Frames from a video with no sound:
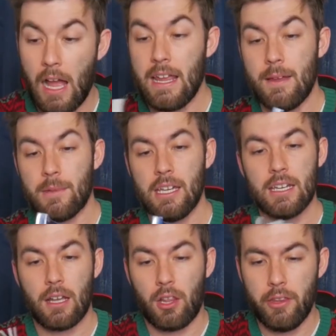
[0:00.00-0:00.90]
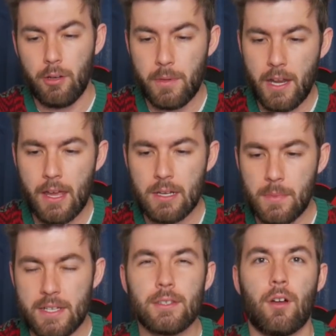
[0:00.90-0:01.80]
I am getting a little bit ahead of
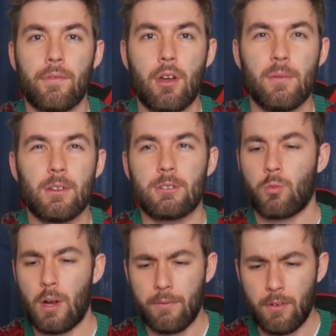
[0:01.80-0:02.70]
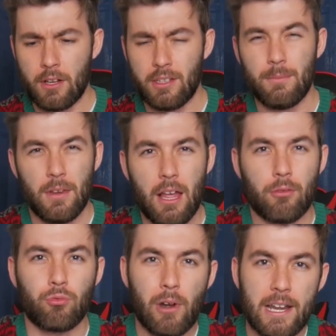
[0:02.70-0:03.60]
myself myself though, because quite frankly, I'm
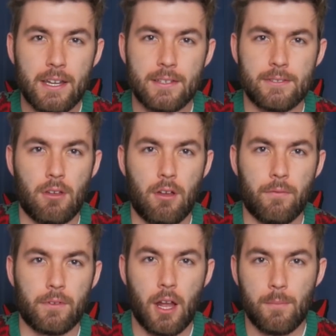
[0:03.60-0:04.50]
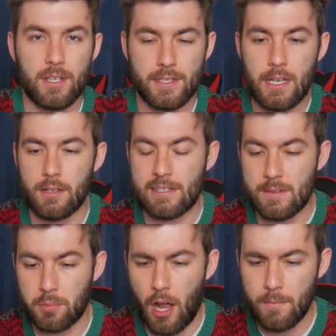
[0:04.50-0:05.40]
not ready to solve complex analysis
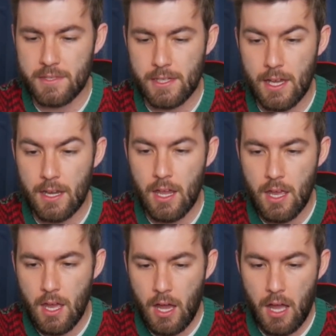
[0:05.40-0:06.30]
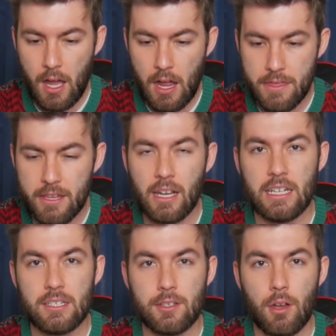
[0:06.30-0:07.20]
problems yet. Uh, I think I
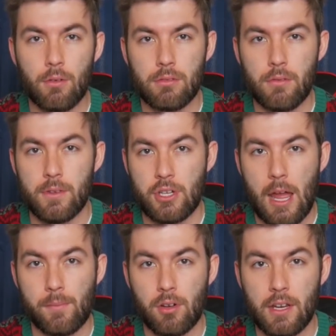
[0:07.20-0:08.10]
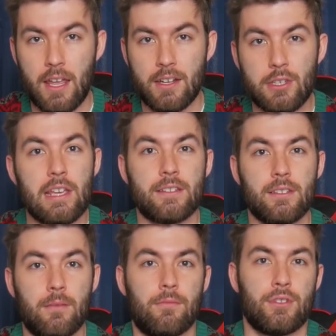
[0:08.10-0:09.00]
need to go through the chapter again and take
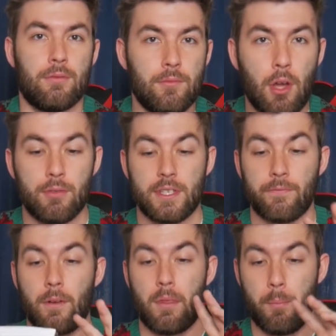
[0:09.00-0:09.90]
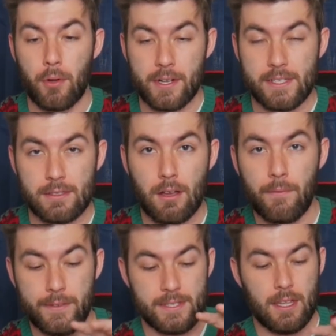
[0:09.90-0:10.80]
some, some notes from the book
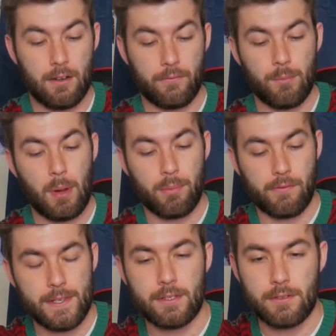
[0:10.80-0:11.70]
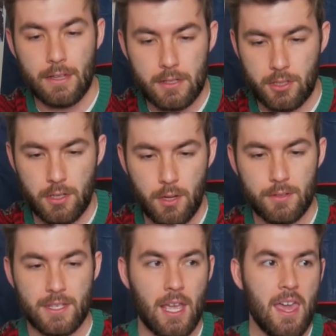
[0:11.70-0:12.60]
itself instead of from my professor's lecture
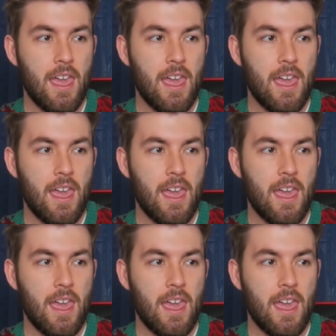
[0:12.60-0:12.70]
notes.